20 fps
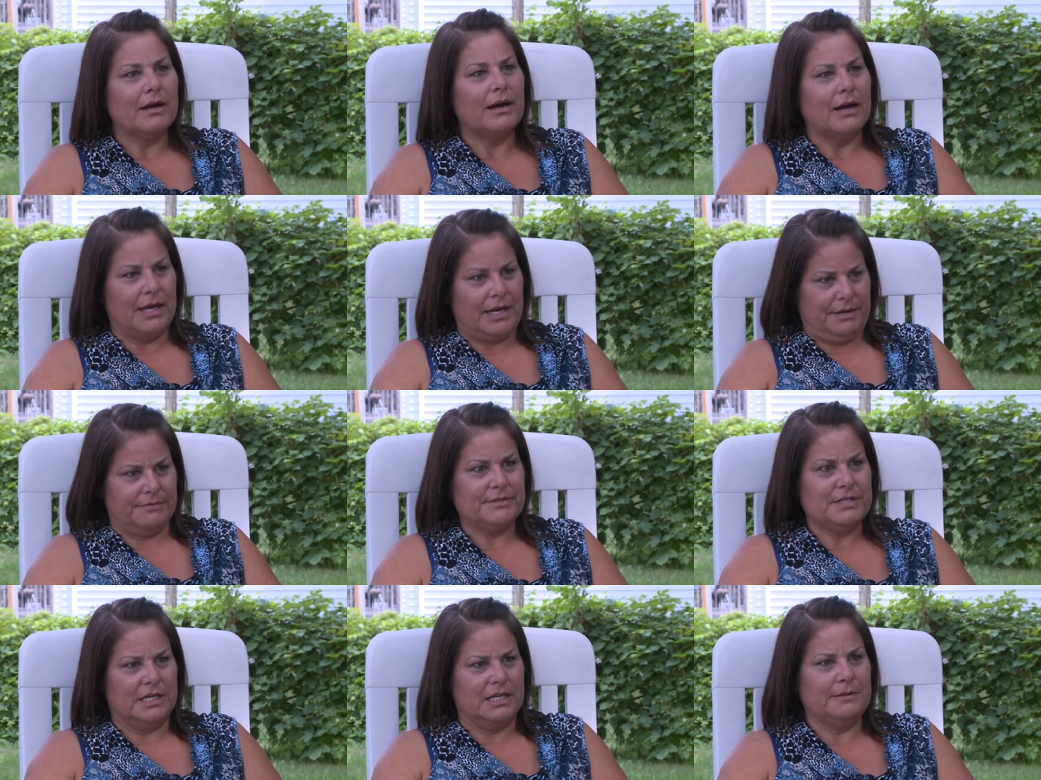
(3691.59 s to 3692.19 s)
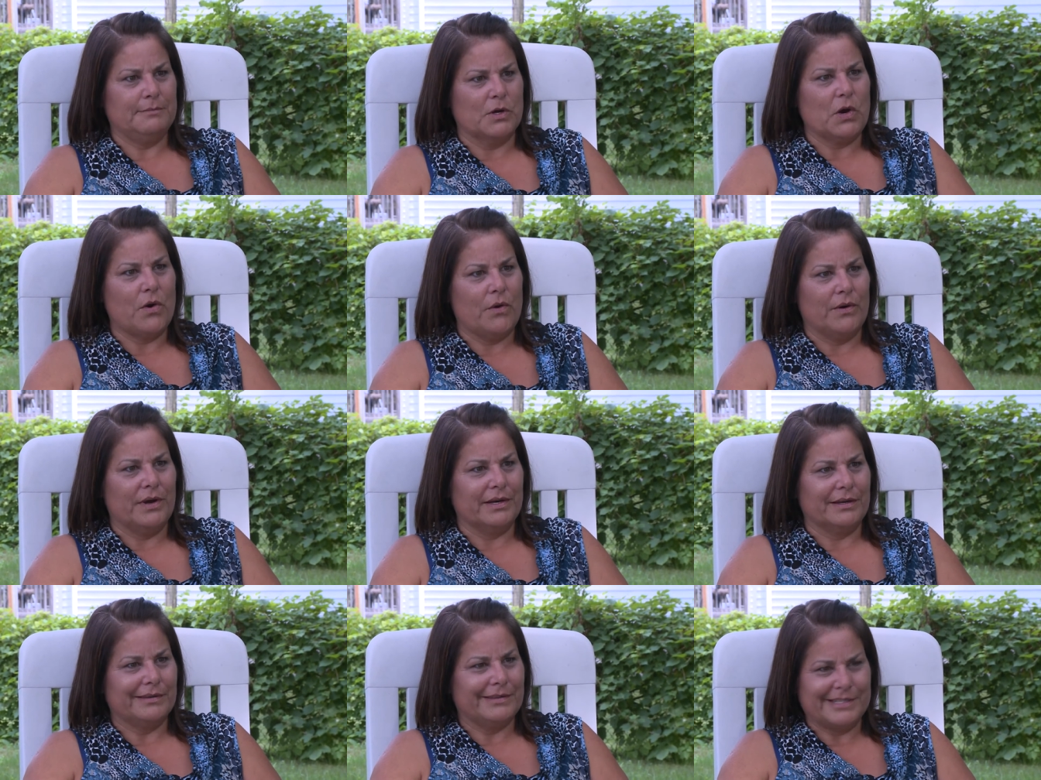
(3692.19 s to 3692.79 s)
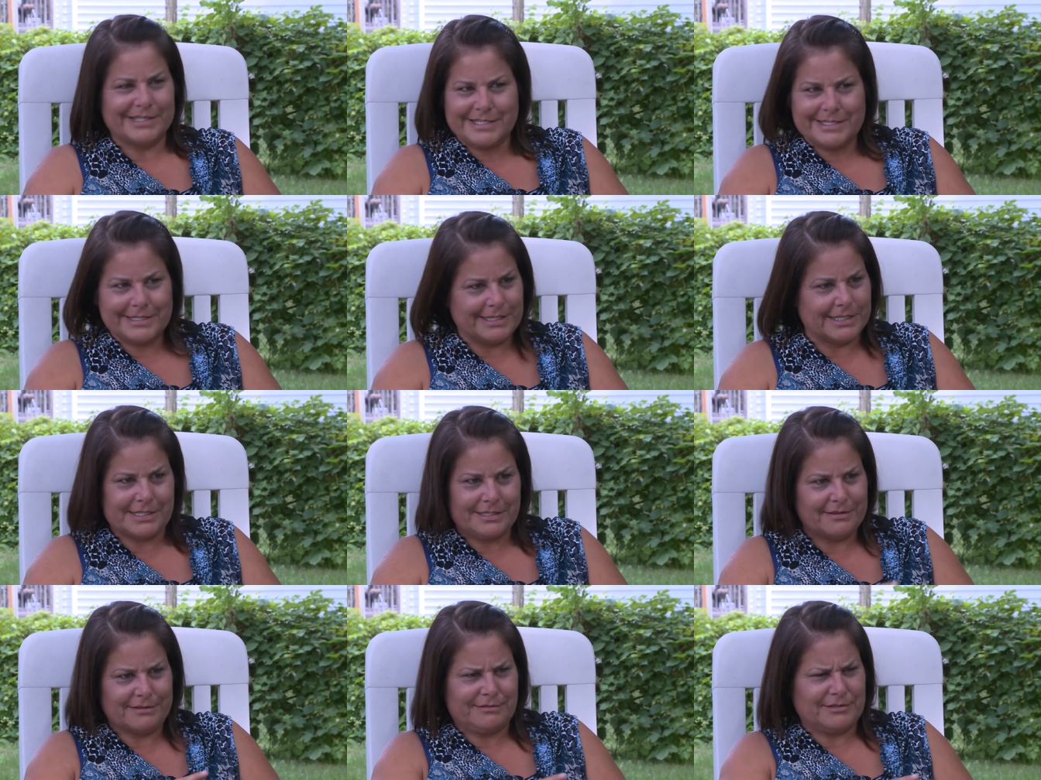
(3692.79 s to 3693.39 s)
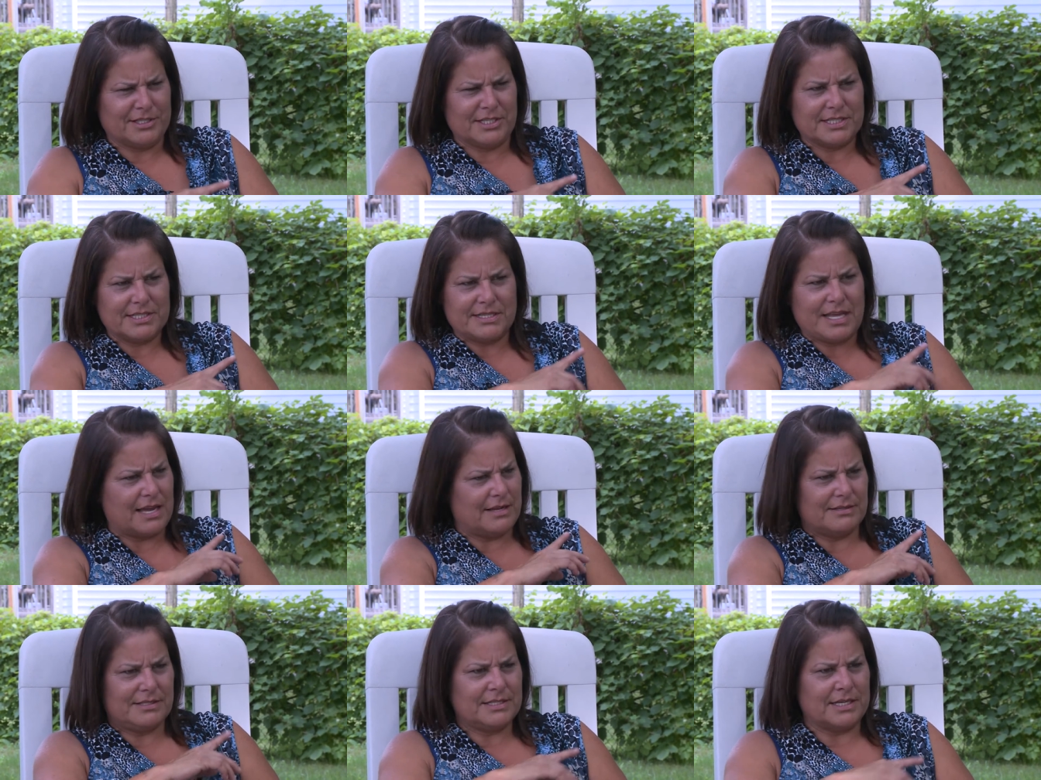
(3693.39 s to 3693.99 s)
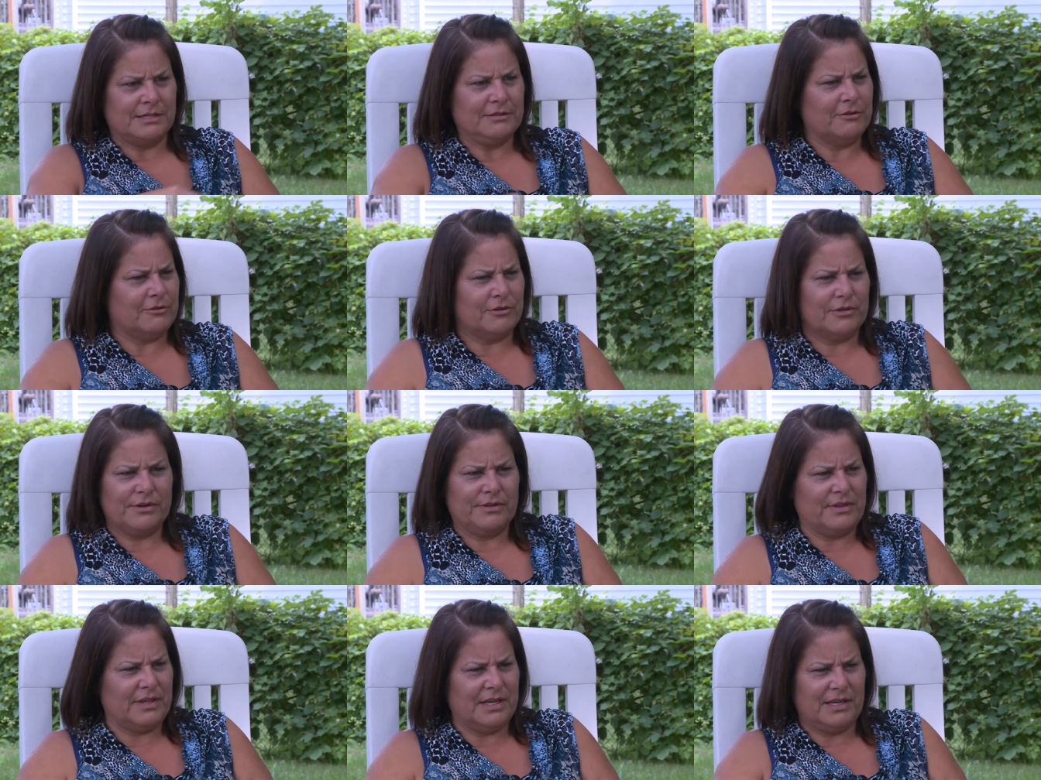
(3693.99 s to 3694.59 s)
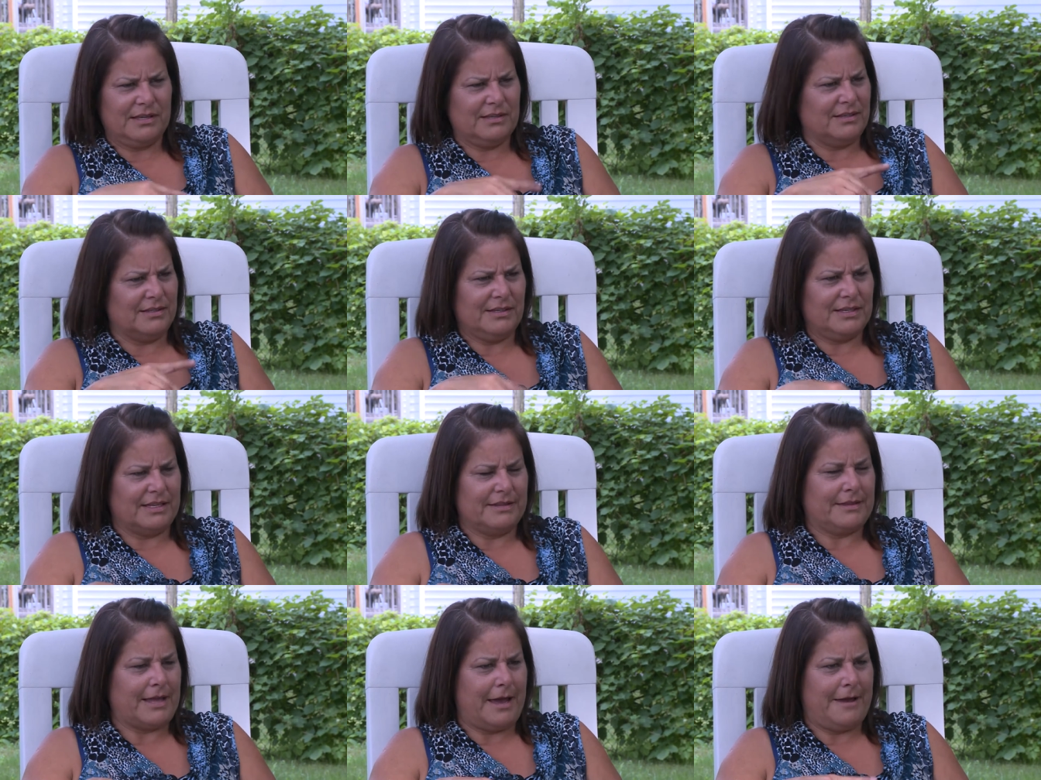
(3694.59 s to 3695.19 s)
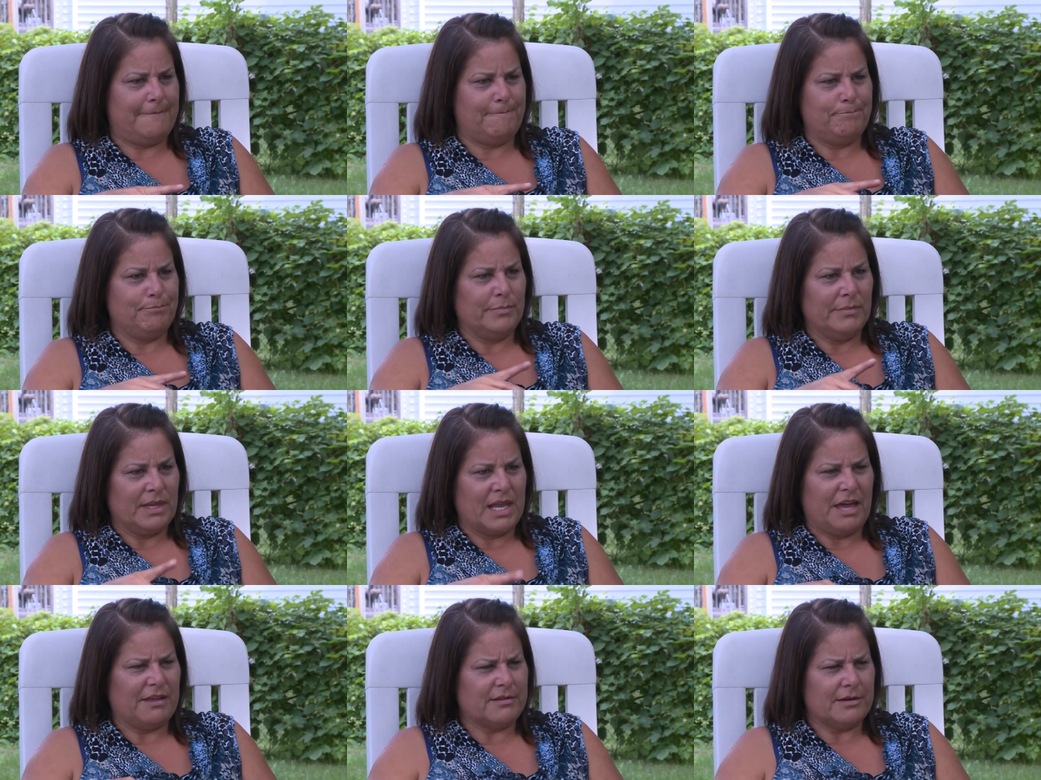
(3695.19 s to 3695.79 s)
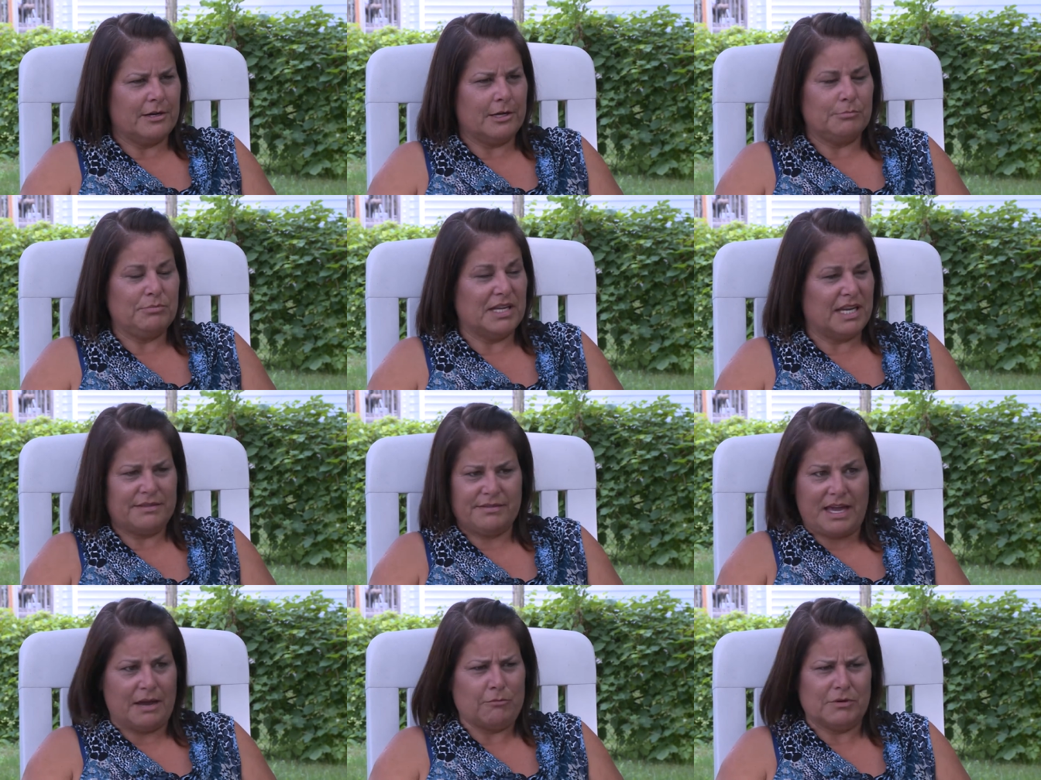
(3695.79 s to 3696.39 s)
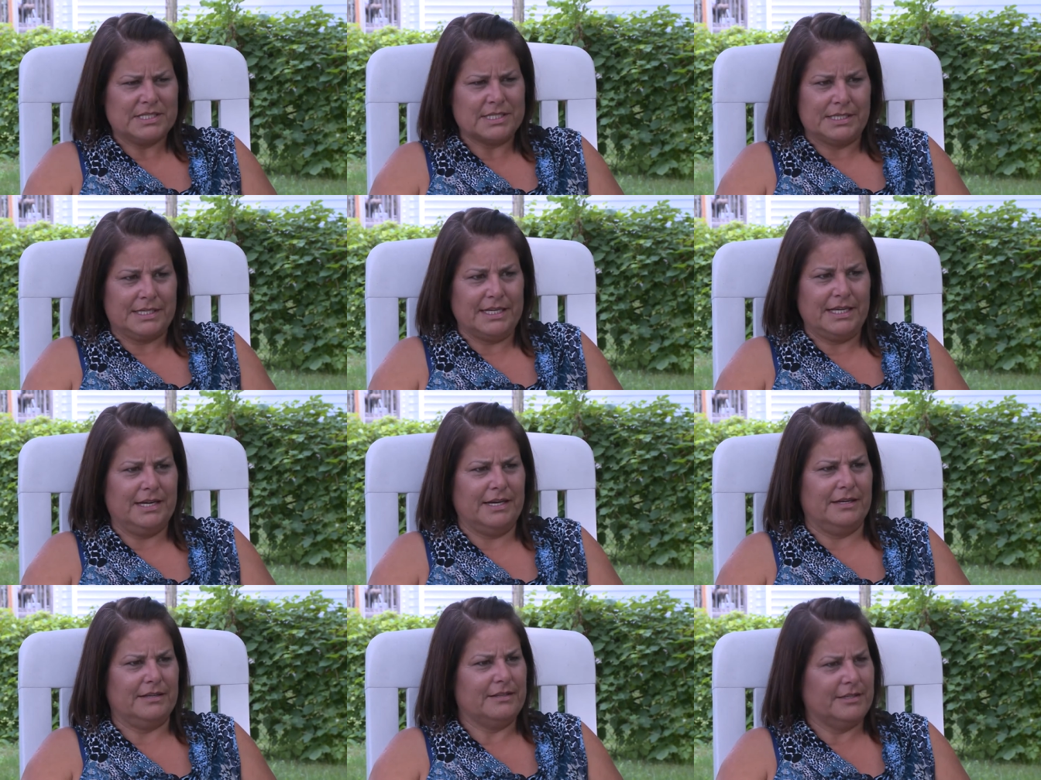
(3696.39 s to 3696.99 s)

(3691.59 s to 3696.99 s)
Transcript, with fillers: I have to keep going. This it's just that Suncor thing, that, uh, that ethanol plant. That wasn't it.